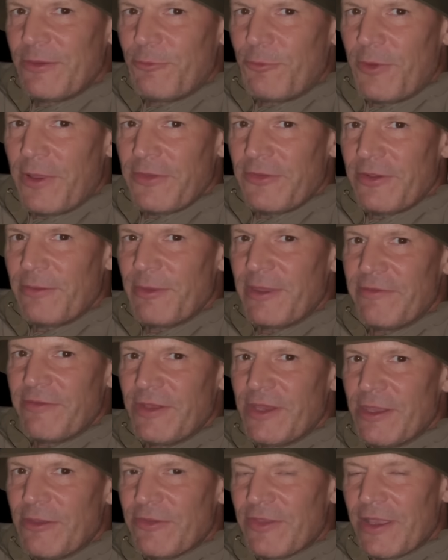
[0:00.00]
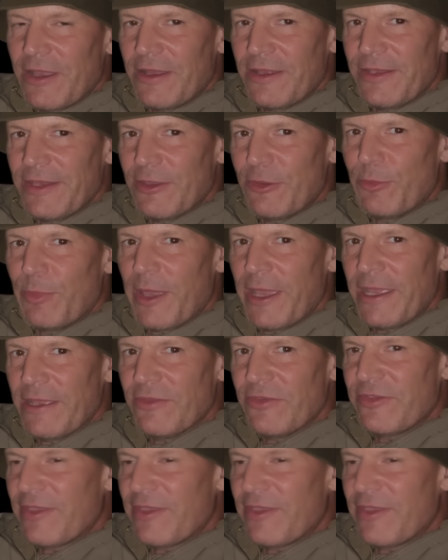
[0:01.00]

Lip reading: whether I'm even using ideal bait and